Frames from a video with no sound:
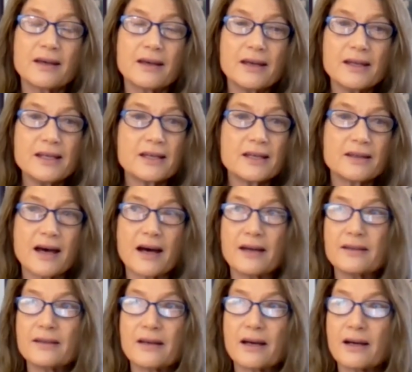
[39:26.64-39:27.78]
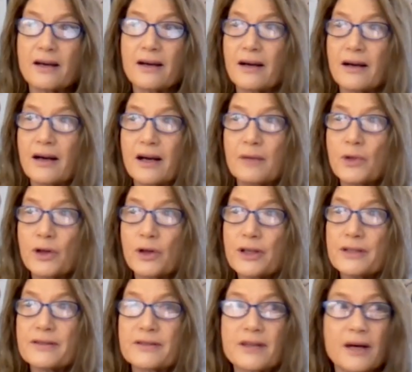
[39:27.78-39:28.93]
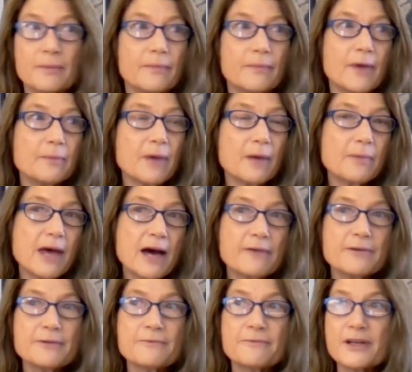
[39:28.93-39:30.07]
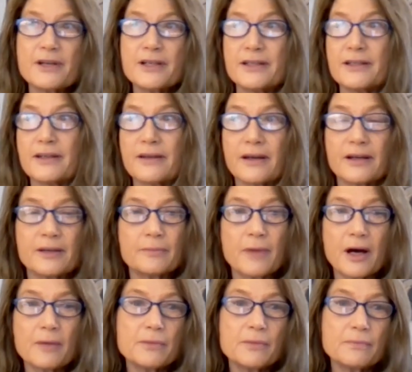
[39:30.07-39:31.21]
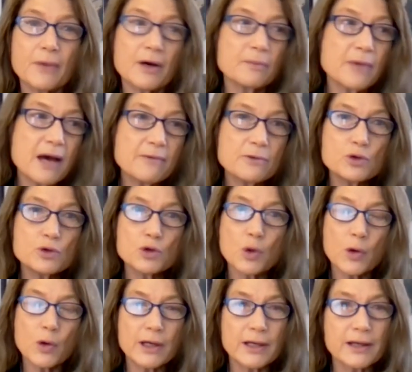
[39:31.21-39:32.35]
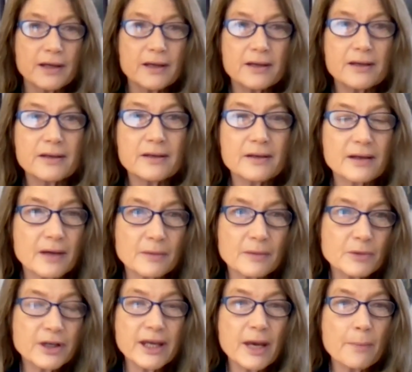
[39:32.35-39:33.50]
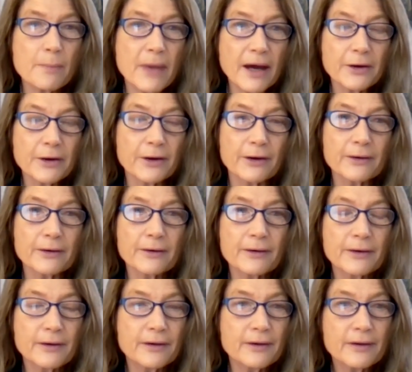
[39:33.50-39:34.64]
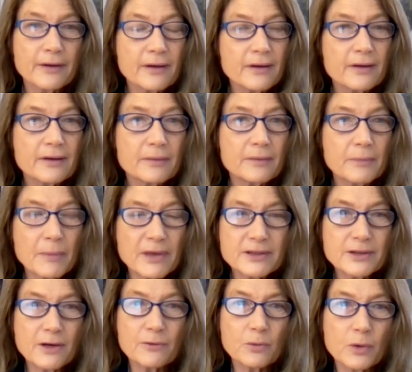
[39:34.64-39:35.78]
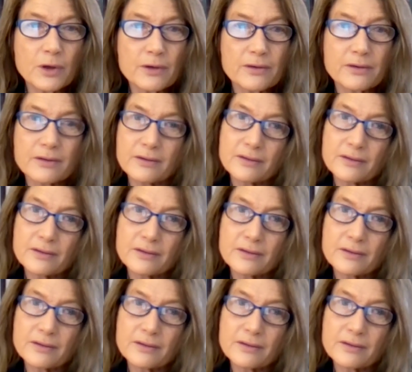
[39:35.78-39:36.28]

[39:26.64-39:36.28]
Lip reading: any of that. I'm learning something. I'm having fun. I'm having joy. I'm going to get better. My self worth